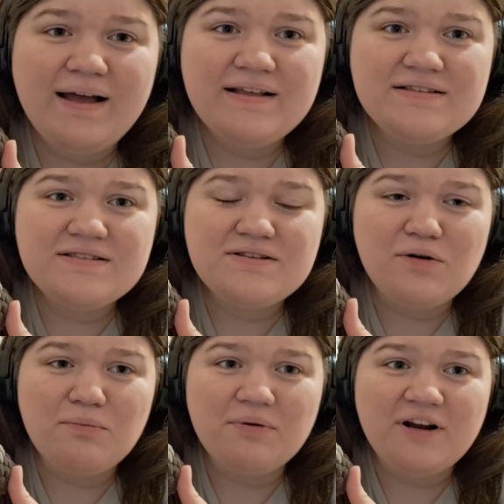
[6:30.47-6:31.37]
It's
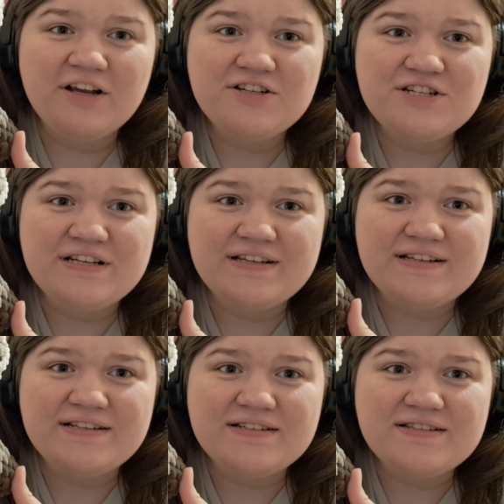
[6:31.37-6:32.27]
so
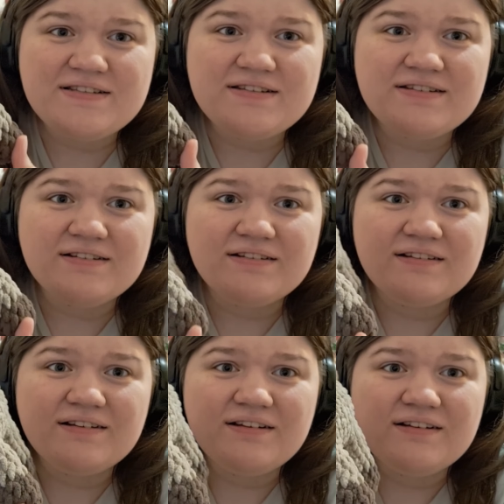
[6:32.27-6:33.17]
precious.
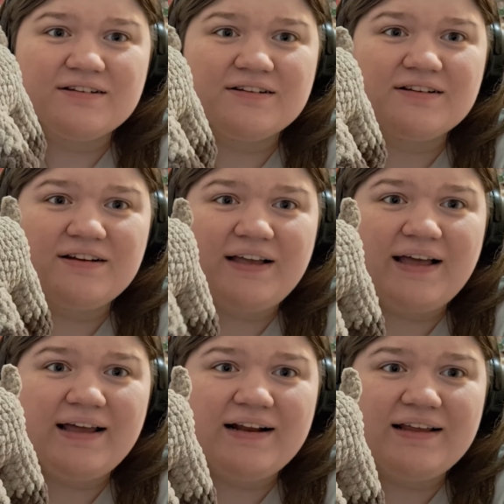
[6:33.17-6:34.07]
Look
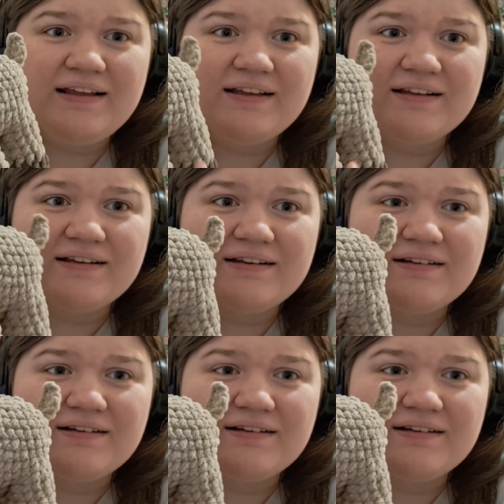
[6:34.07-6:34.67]
at it.